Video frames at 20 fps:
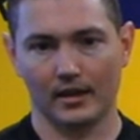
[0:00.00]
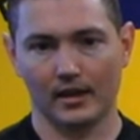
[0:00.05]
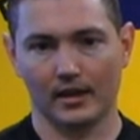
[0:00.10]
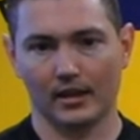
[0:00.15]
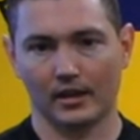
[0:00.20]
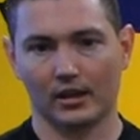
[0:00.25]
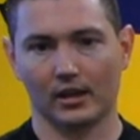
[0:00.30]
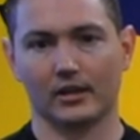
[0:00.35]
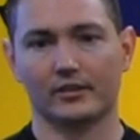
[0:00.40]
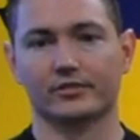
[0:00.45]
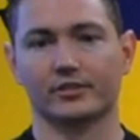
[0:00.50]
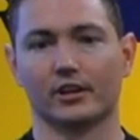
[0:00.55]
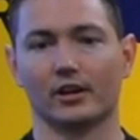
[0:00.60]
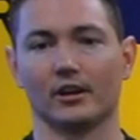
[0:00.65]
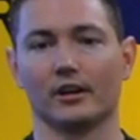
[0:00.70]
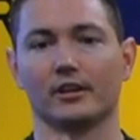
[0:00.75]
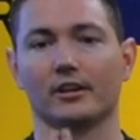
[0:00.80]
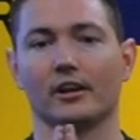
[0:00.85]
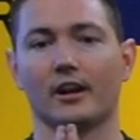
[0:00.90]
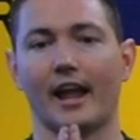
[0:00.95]
Good, so
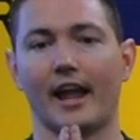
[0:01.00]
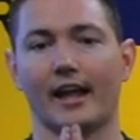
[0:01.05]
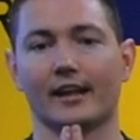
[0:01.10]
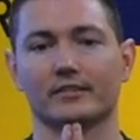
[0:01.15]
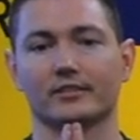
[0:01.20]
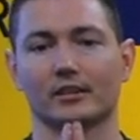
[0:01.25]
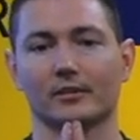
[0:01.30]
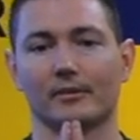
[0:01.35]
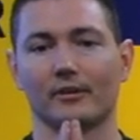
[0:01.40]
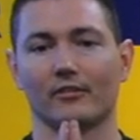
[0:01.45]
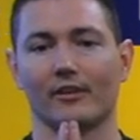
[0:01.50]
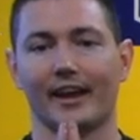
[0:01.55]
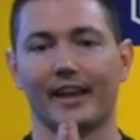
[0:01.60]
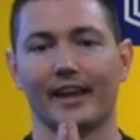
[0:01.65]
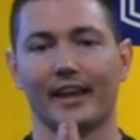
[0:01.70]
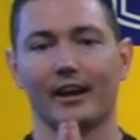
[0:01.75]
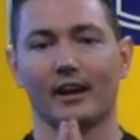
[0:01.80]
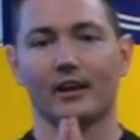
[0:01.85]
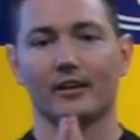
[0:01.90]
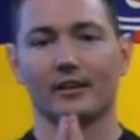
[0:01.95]
your, your hands are gonna be right
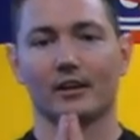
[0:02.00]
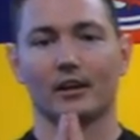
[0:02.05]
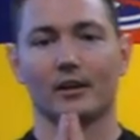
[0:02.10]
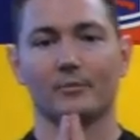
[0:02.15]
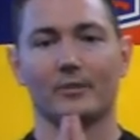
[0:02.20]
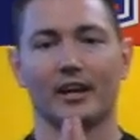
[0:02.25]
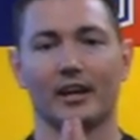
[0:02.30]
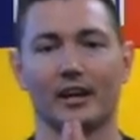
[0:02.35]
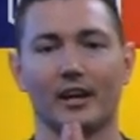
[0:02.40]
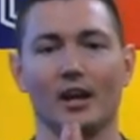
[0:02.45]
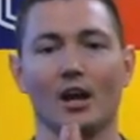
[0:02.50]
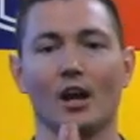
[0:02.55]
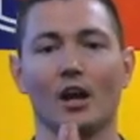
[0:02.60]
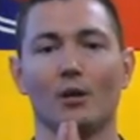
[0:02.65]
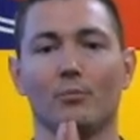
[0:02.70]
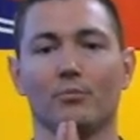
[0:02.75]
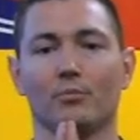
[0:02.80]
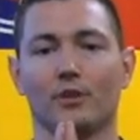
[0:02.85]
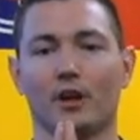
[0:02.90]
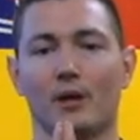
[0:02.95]
here. You're gonna be
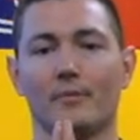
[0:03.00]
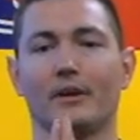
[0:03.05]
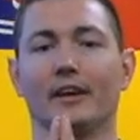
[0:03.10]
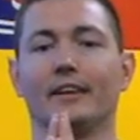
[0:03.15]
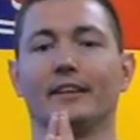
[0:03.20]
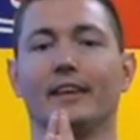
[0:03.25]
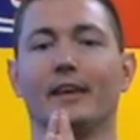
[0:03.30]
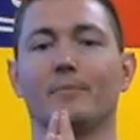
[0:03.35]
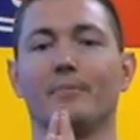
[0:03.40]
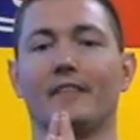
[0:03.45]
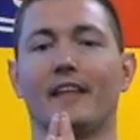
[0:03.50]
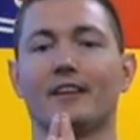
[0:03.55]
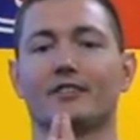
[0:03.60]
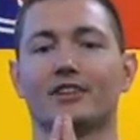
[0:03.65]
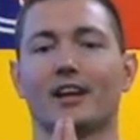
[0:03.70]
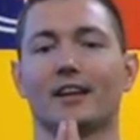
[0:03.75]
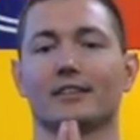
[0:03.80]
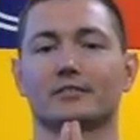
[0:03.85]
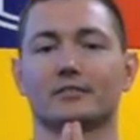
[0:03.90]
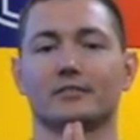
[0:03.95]
coming, keeping that chest